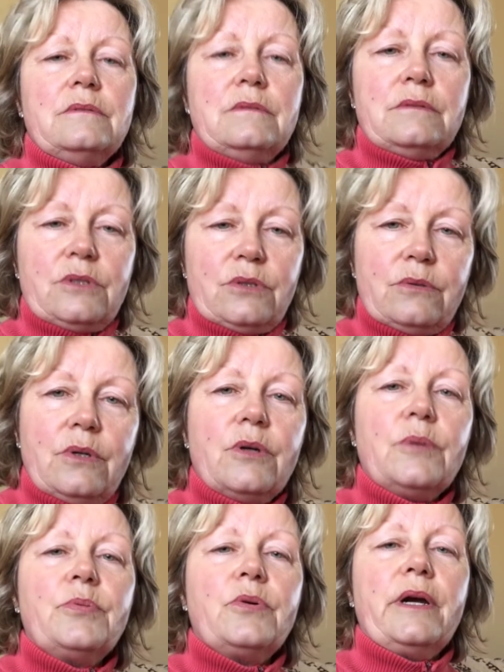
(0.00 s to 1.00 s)
do
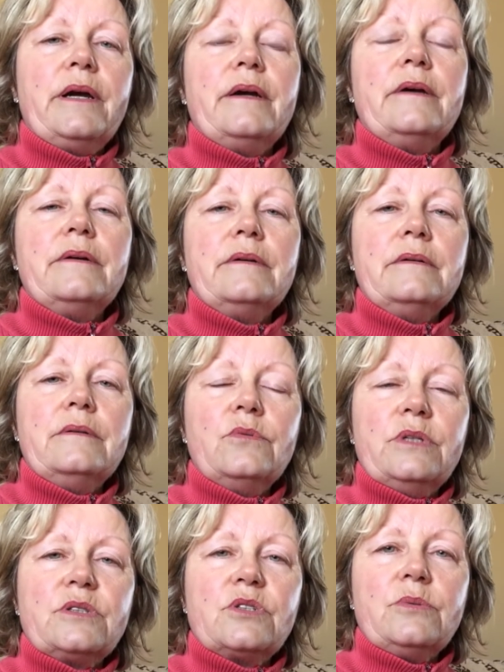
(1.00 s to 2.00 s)
her prayer
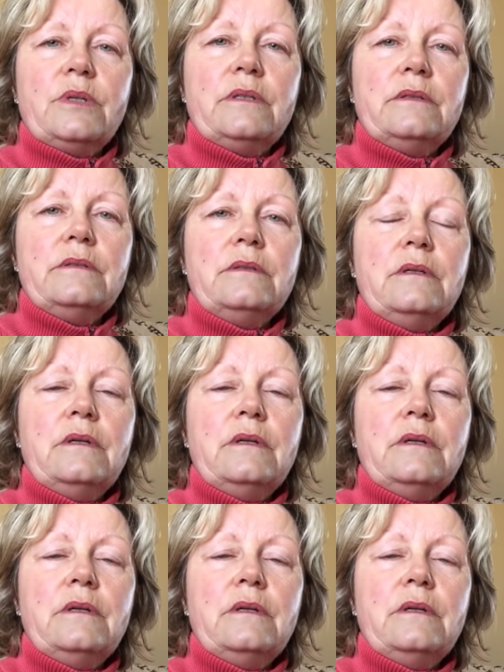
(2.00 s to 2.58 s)
ritual